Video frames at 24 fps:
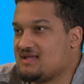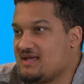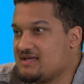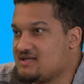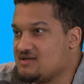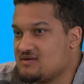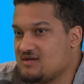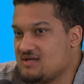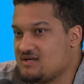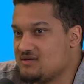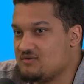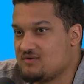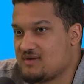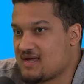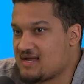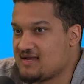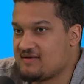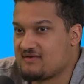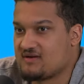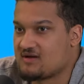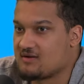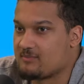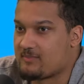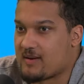Like, you can't
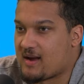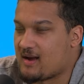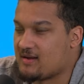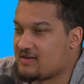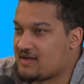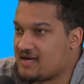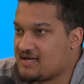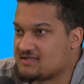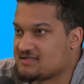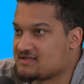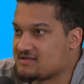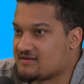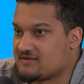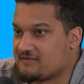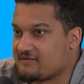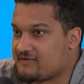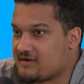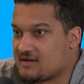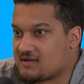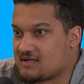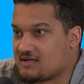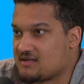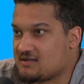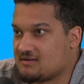even compare that to the,
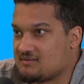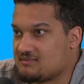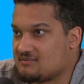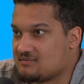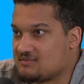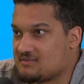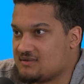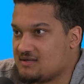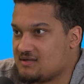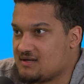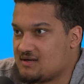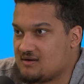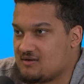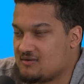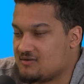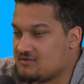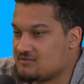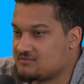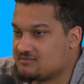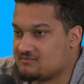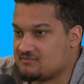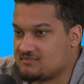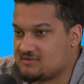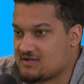you
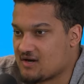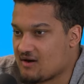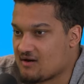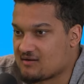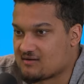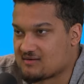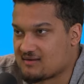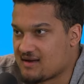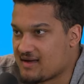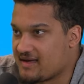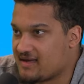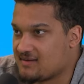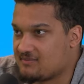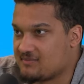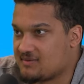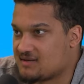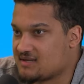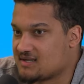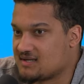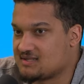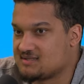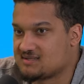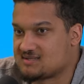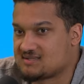know, Dark Knight,
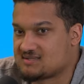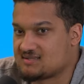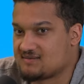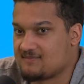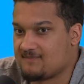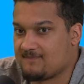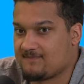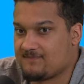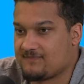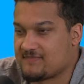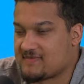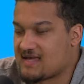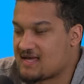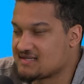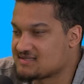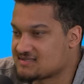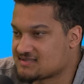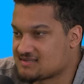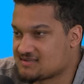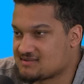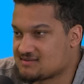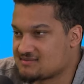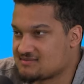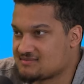because
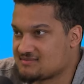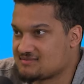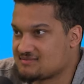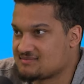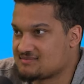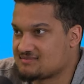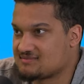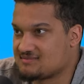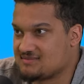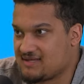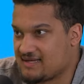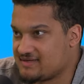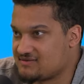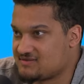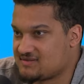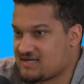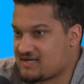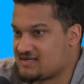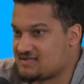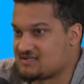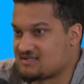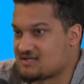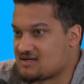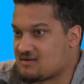that's, like you
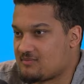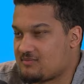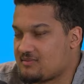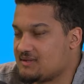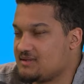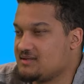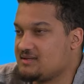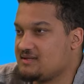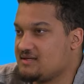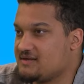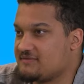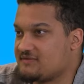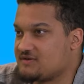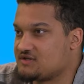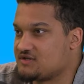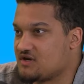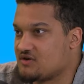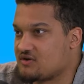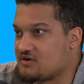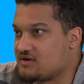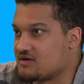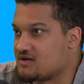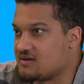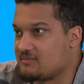said, it's a completely different
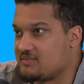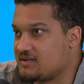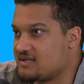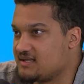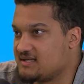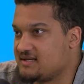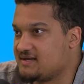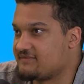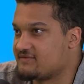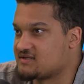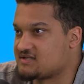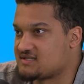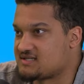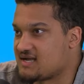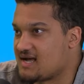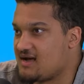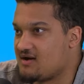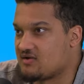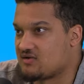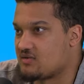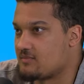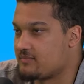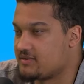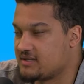Joker, completely different
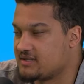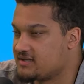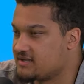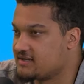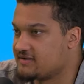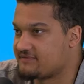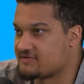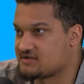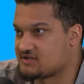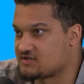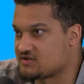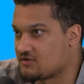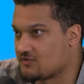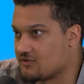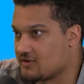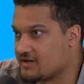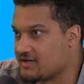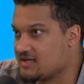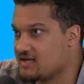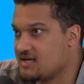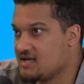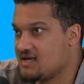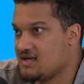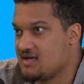style, completely different story,